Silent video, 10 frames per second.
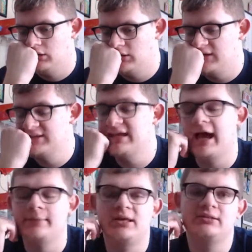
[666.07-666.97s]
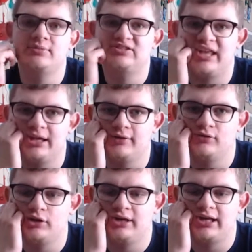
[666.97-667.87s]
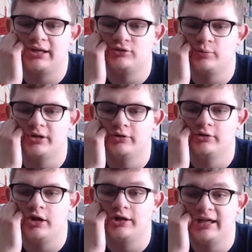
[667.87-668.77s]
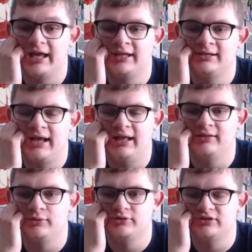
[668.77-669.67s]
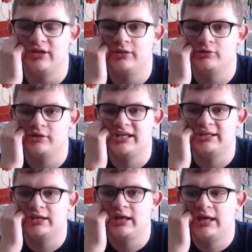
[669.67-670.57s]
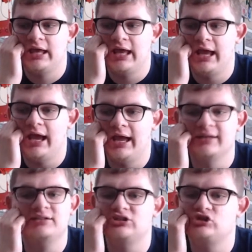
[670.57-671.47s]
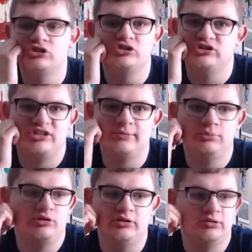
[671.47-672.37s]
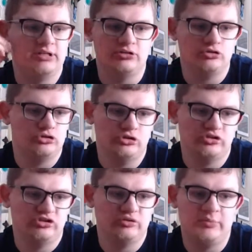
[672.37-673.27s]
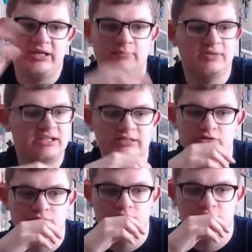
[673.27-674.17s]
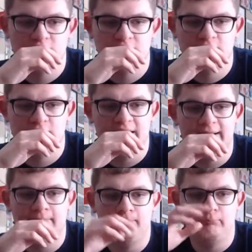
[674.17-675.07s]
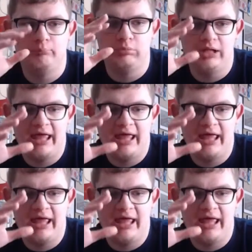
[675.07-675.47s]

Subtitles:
Yeah, I made the mistake of looking on Twitter again, and there was another leak, and it just completely just made me, like, blah.